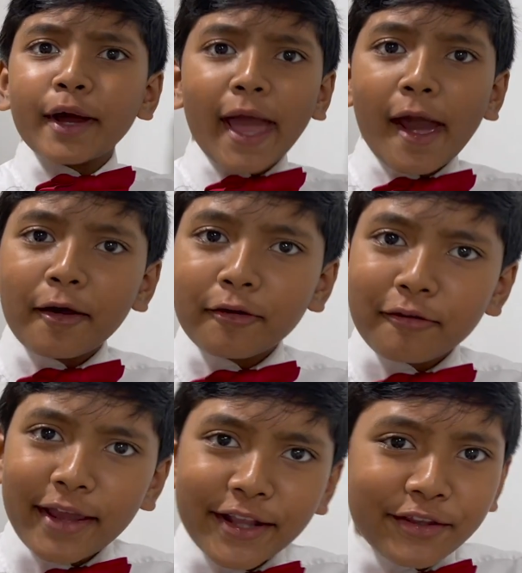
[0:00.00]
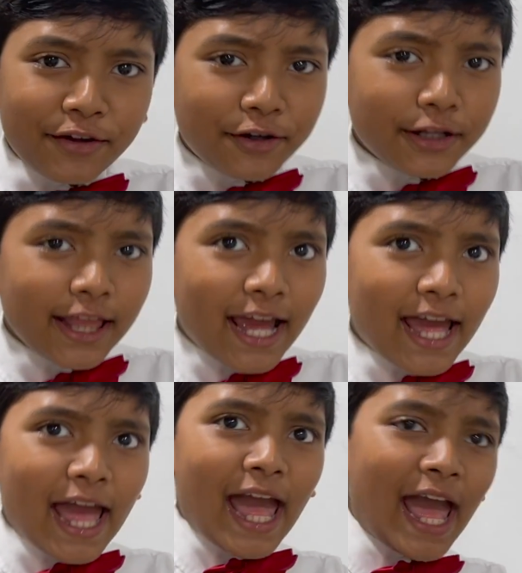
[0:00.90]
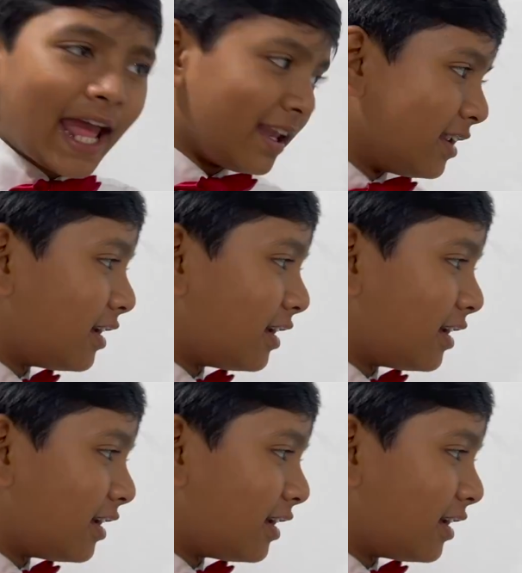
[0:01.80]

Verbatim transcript: How do we do that?